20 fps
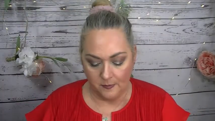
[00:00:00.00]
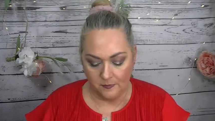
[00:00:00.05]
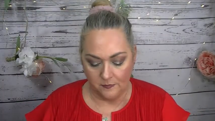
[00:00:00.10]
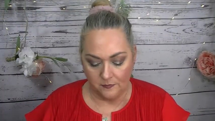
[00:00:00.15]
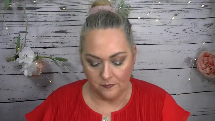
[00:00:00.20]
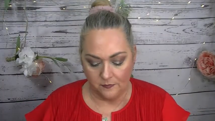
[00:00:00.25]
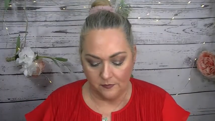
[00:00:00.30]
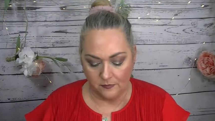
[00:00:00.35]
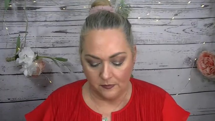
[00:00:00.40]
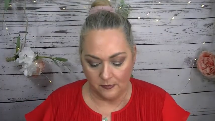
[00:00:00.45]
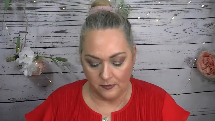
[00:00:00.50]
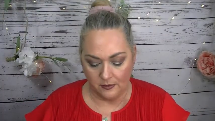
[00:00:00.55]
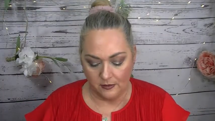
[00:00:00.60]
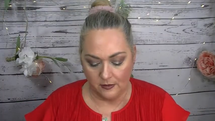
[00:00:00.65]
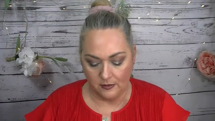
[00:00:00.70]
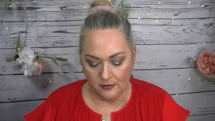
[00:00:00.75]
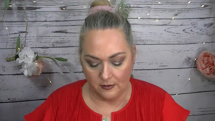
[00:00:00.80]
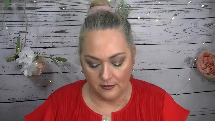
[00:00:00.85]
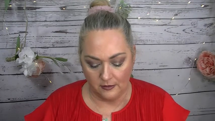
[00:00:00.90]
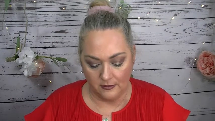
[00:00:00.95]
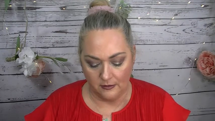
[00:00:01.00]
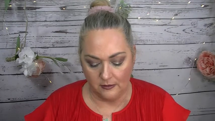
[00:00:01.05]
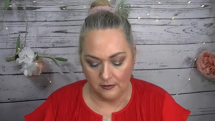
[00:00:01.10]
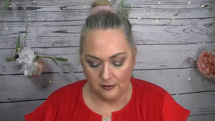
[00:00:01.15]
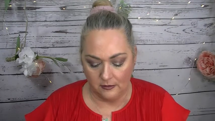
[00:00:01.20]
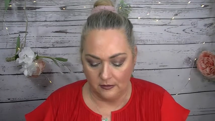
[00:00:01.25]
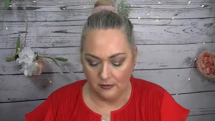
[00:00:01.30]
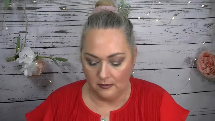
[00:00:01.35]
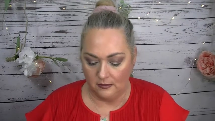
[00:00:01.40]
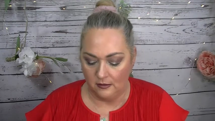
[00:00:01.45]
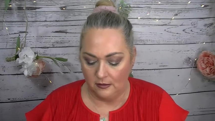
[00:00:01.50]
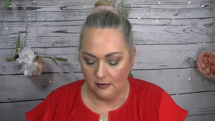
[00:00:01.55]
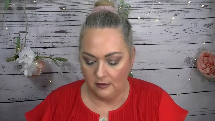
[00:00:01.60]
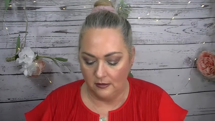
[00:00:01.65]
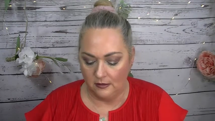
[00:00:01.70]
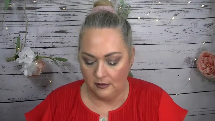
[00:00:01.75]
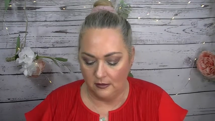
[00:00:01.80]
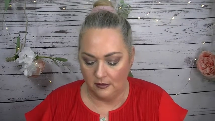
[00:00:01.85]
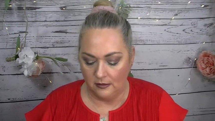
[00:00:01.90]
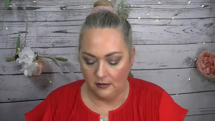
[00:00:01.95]

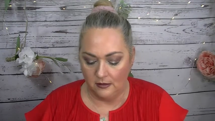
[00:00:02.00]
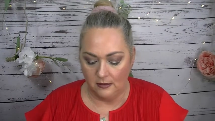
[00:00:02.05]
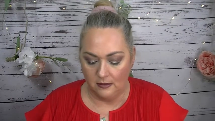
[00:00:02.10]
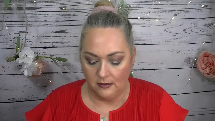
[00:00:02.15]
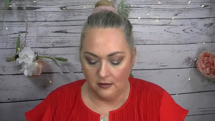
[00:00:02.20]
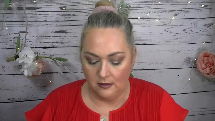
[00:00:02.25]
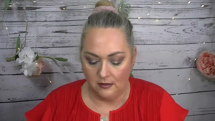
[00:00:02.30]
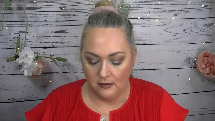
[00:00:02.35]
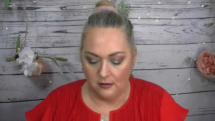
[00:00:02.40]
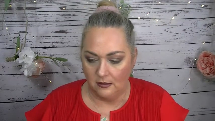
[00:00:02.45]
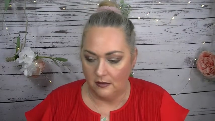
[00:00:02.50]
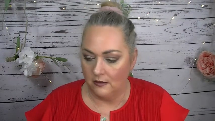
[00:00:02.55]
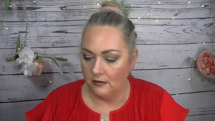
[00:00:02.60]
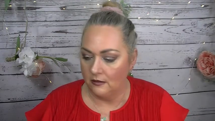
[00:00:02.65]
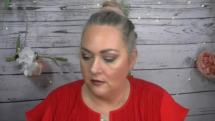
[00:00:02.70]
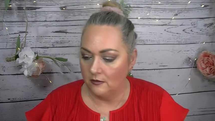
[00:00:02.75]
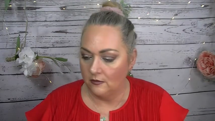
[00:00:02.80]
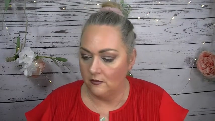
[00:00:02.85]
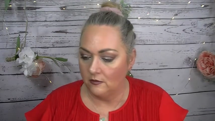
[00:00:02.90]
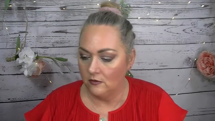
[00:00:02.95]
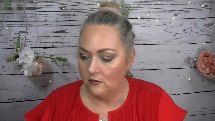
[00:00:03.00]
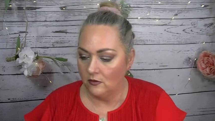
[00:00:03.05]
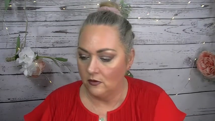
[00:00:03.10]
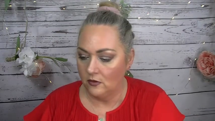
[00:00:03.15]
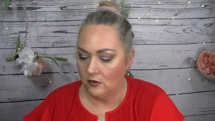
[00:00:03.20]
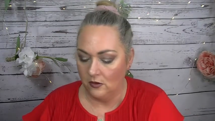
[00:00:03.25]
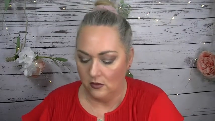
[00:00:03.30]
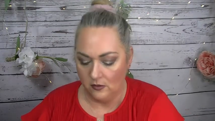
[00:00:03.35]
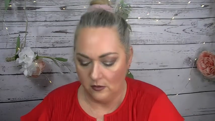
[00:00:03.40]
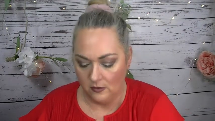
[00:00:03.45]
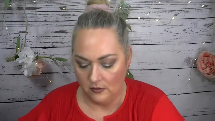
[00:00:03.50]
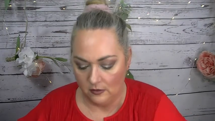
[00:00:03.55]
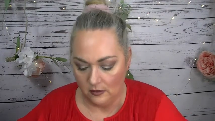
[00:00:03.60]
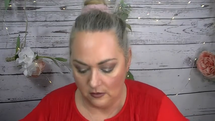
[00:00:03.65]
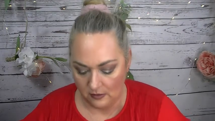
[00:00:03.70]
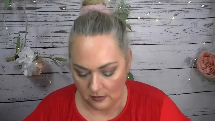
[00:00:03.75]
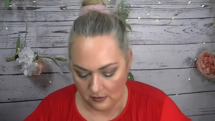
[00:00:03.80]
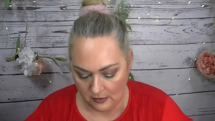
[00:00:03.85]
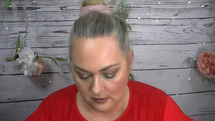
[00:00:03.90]
No one is speaking in this clip.